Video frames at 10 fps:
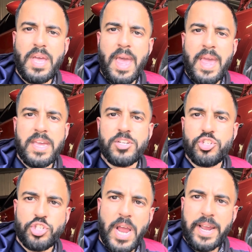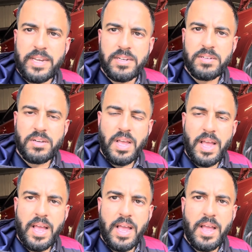a jack
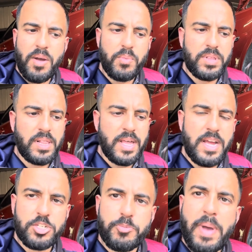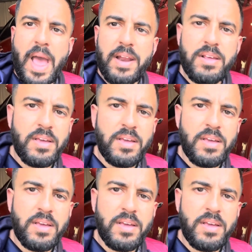with a large pad,